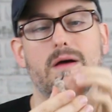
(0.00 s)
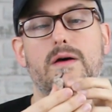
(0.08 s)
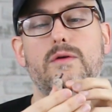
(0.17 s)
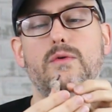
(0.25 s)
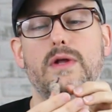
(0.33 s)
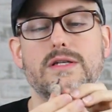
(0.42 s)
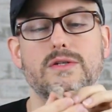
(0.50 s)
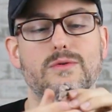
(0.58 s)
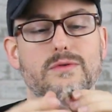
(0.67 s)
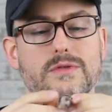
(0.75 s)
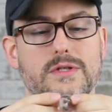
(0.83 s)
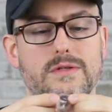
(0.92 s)
Oh, that's
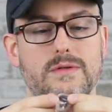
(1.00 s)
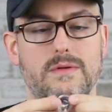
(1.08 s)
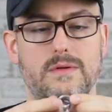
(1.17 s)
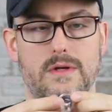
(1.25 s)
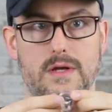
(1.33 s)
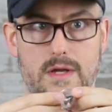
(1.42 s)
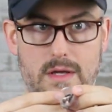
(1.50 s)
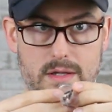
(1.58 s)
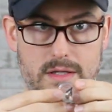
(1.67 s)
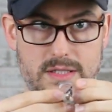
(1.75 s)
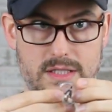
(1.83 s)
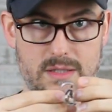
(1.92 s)
cool too.
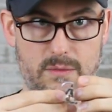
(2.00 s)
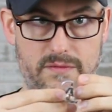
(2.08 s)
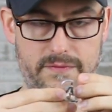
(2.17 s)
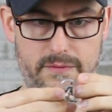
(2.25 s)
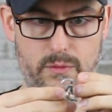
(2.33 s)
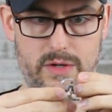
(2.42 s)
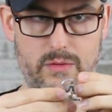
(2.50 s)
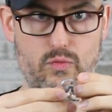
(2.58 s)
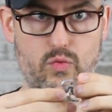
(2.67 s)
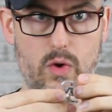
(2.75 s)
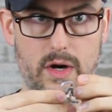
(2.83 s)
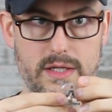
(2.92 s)
This is number
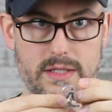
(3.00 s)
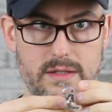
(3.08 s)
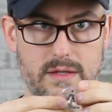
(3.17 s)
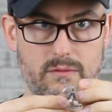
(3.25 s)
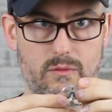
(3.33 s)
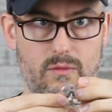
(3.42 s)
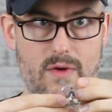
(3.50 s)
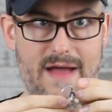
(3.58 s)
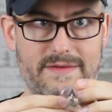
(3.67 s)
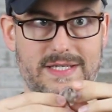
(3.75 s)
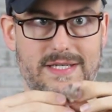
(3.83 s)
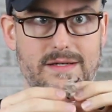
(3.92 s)
41,
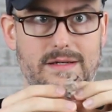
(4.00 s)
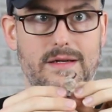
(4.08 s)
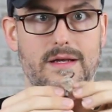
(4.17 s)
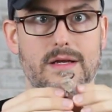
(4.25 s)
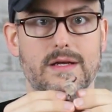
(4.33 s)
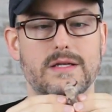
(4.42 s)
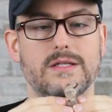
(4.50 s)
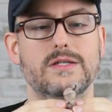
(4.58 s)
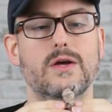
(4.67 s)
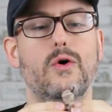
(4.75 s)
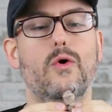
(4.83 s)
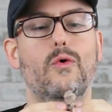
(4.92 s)
Ravisin.
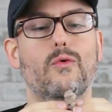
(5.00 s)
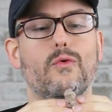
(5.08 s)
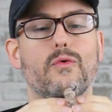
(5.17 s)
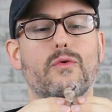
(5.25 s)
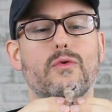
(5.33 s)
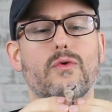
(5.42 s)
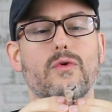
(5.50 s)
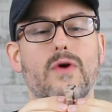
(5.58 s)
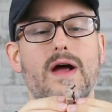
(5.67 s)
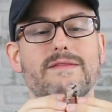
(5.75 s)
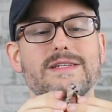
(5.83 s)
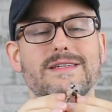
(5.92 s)
So
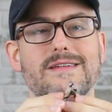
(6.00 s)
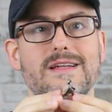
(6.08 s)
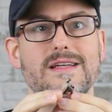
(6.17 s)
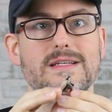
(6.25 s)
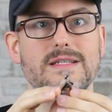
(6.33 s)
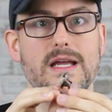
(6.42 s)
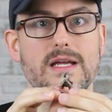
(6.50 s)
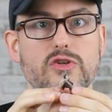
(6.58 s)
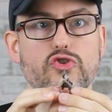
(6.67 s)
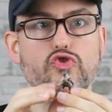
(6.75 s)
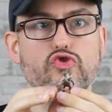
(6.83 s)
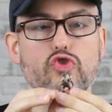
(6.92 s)
Ravisin is a
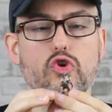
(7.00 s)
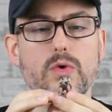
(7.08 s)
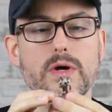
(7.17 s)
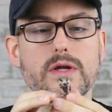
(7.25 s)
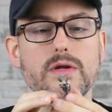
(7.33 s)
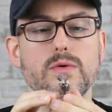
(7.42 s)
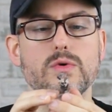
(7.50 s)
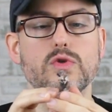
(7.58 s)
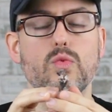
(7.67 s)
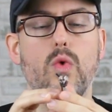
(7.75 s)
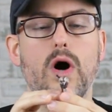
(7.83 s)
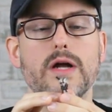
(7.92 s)
druid who is
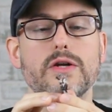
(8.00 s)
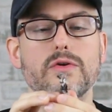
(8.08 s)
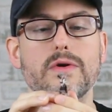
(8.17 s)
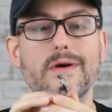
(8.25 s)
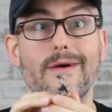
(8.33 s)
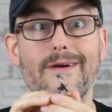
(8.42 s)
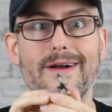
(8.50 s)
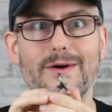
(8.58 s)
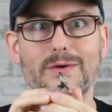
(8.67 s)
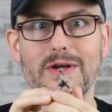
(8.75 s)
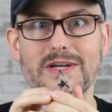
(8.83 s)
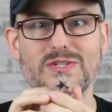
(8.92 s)
wandering
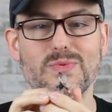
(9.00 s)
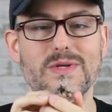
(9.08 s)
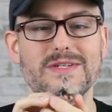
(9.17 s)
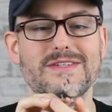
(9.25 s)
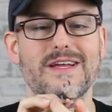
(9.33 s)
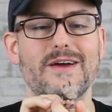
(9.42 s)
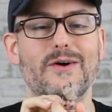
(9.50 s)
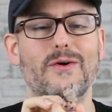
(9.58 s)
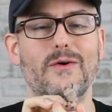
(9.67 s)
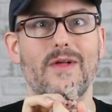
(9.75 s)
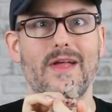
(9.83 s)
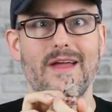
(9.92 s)
around Icewind
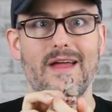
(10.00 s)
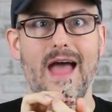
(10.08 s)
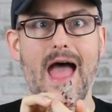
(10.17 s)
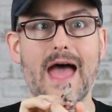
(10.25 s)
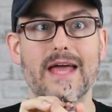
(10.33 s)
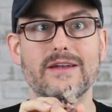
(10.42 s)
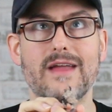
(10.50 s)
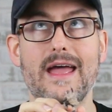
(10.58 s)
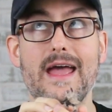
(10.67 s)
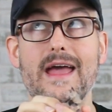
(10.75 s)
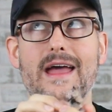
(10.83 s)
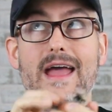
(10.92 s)
Dale and
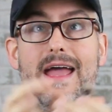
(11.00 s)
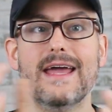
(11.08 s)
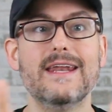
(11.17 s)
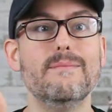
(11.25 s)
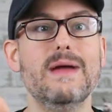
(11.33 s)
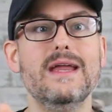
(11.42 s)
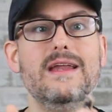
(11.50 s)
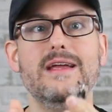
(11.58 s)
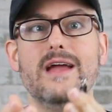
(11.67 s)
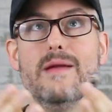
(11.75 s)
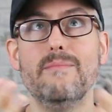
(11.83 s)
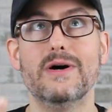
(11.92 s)

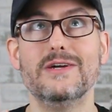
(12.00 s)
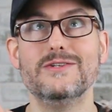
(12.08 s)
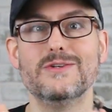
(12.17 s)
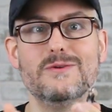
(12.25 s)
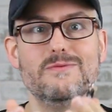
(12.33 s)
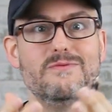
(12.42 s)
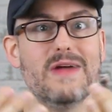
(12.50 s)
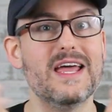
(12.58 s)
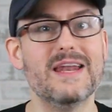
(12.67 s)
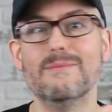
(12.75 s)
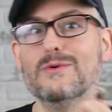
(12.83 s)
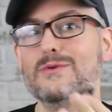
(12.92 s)
animating a bunch of
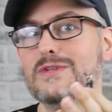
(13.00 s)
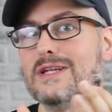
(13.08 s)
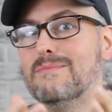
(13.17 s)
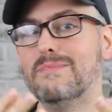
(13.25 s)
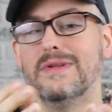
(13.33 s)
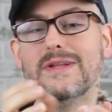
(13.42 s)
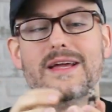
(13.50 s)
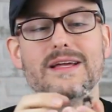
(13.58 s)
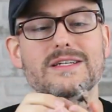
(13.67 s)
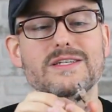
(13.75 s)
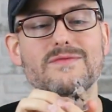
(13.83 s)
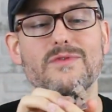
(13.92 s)
animals and
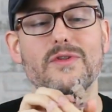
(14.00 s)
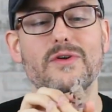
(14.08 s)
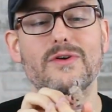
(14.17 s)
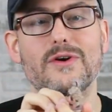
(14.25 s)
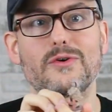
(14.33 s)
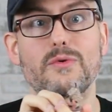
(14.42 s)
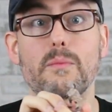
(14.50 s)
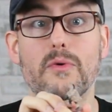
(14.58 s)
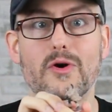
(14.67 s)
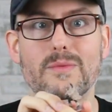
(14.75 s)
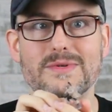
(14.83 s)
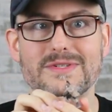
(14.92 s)
plants for their own
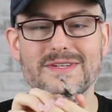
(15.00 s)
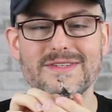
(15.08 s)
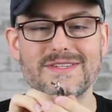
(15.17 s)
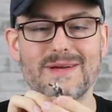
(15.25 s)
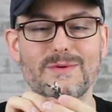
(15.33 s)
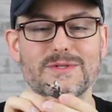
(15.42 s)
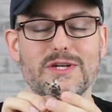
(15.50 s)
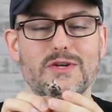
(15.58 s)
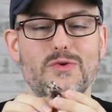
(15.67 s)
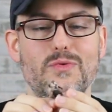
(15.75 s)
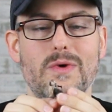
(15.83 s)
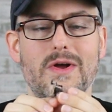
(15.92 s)
purposes. I won't tell
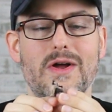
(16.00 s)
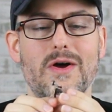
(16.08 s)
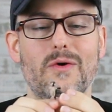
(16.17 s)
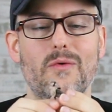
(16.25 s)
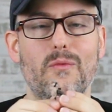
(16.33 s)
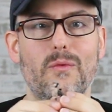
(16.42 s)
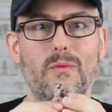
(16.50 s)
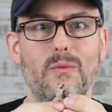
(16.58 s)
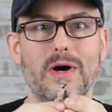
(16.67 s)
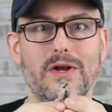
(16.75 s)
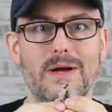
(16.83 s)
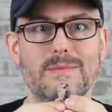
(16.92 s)
you
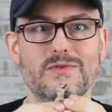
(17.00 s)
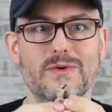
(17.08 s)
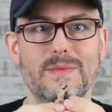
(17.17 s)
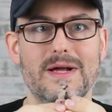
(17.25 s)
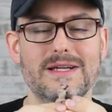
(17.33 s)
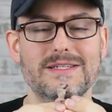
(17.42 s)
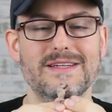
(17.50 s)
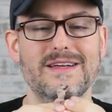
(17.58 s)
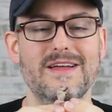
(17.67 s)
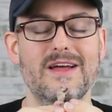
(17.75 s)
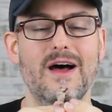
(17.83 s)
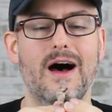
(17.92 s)
what comes from that.
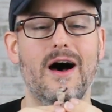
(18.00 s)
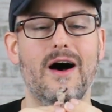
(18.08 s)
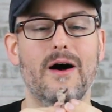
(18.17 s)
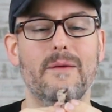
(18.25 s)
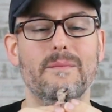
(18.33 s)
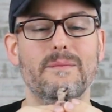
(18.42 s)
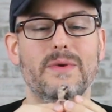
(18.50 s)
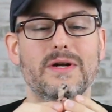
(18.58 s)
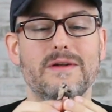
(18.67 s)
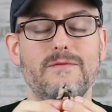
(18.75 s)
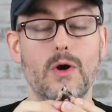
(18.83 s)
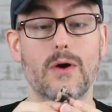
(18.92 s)

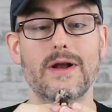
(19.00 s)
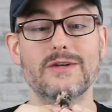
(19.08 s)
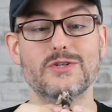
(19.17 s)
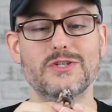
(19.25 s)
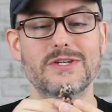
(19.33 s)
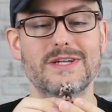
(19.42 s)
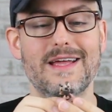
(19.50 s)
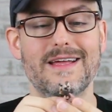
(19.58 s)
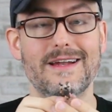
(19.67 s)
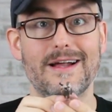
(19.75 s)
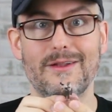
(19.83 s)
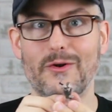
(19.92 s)
But if you are interested
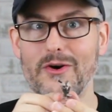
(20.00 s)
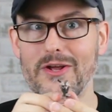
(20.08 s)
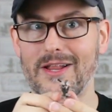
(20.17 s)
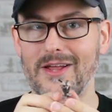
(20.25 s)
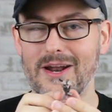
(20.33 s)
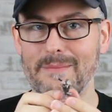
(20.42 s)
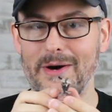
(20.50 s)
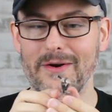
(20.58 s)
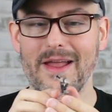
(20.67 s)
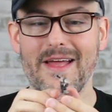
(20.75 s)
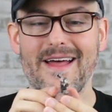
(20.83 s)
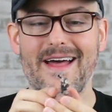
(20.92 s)
in learning a lot
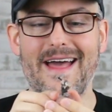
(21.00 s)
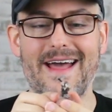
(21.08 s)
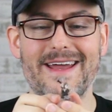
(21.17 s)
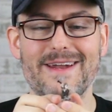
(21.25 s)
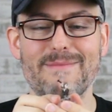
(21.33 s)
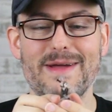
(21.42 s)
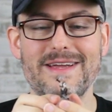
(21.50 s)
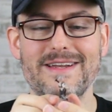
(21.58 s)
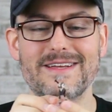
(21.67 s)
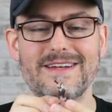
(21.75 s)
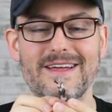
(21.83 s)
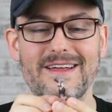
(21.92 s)
about
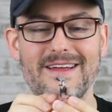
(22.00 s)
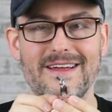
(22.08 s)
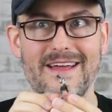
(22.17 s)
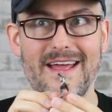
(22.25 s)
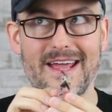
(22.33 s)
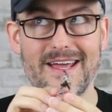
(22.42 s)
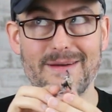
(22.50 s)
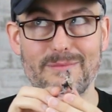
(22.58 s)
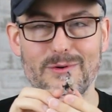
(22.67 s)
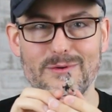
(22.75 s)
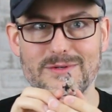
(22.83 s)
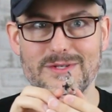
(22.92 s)
animated
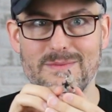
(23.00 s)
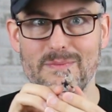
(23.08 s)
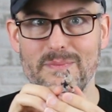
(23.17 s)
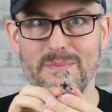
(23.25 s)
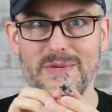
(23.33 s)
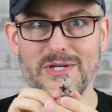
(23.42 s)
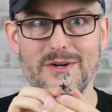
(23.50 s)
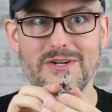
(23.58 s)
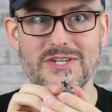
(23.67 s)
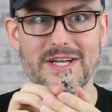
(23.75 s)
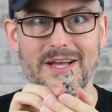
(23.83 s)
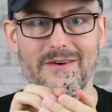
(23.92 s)
animals, be sure to
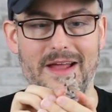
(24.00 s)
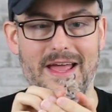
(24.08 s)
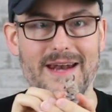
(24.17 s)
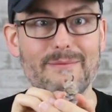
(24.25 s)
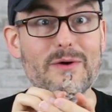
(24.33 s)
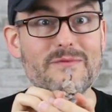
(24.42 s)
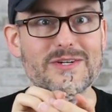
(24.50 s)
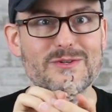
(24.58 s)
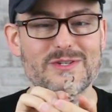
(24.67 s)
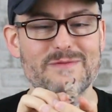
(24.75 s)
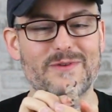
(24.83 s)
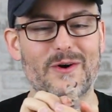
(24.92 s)
check out Animal
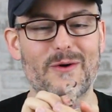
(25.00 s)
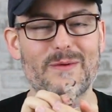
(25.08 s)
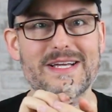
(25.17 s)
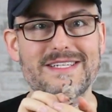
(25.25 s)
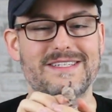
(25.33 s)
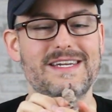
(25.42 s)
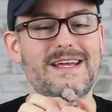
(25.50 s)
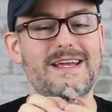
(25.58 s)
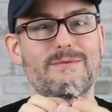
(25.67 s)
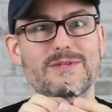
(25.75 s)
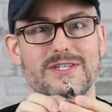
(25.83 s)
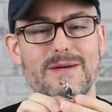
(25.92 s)
Adventures of Faraway Sea,
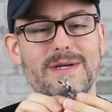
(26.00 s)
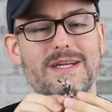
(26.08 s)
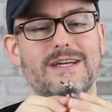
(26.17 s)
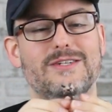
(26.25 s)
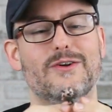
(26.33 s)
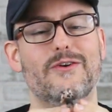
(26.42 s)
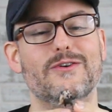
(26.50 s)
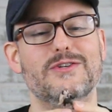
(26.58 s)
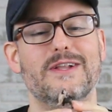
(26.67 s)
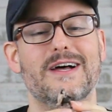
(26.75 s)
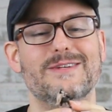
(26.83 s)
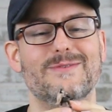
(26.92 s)
which is coming to Kickstarter on
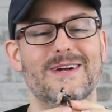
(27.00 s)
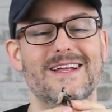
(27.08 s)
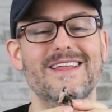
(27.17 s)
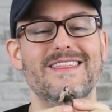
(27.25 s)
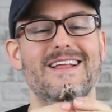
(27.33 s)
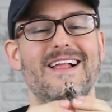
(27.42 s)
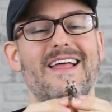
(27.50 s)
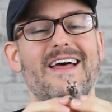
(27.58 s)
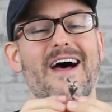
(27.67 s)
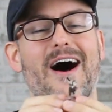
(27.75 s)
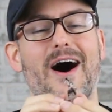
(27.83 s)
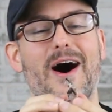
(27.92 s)
July 20th.
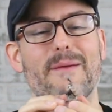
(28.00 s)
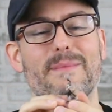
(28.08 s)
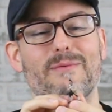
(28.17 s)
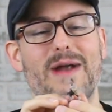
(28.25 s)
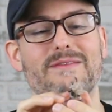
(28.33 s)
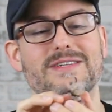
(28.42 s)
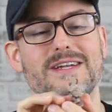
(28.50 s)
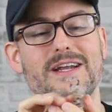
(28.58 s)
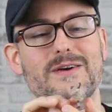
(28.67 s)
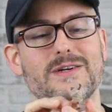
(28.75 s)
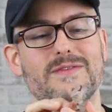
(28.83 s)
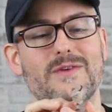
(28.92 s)
But Ravisin
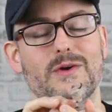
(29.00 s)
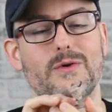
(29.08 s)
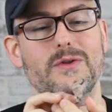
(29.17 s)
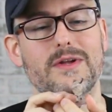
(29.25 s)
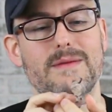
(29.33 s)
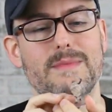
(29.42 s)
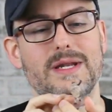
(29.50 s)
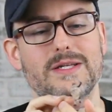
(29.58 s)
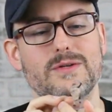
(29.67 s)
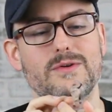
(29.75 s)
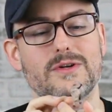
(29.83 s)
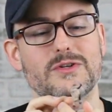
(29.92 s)
here is a very cool looking mini
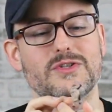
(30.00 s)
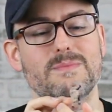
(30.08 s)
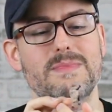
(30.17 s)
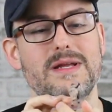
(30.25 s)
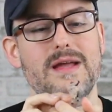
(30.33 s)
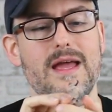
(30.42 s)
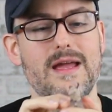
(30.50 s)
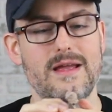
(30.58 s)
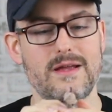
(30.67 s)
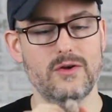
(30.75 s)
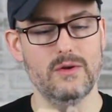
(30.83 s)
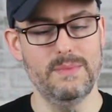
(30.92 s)
too. Could also be
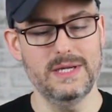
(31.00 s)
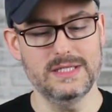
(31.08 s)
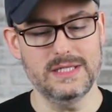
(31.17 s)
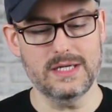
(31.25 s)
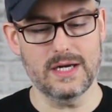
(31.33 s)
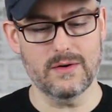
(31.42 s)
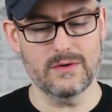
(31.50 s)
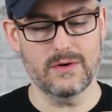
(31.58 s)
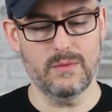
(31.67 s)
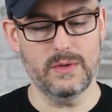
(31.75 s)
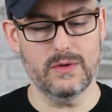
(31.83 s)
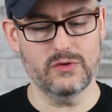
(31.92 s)
a good PC
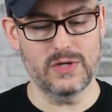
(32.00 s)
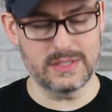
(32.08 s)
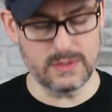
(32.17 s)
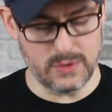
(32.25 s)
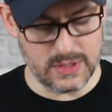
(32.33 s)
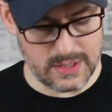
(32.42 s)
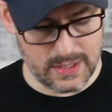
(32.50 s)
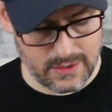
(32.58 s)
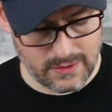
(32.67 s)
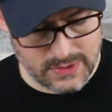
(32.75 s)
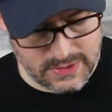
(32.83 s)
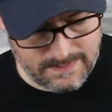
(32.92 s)
character with their translucent
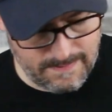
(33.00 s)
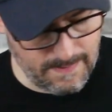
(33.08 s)
daggers.